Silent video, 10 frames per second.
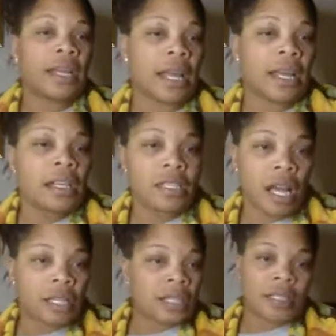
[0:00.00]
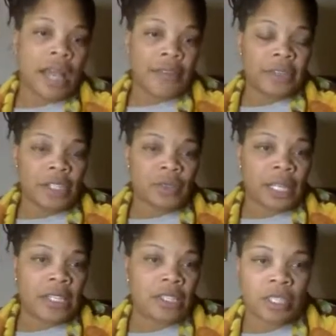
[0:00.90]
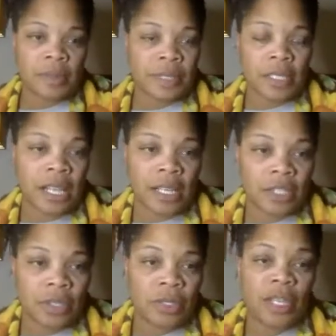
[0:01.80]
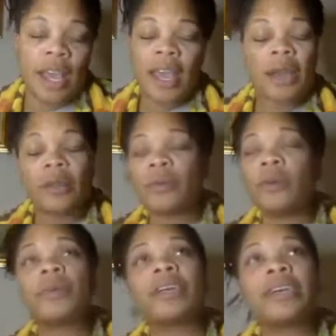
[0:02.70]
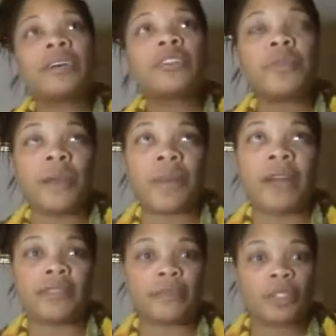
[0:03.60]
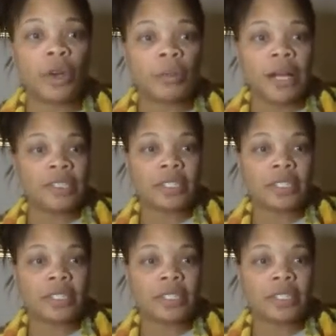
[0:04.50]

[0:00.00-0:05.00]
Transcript: Like, having these relationships discussions, and it kills me about them so much.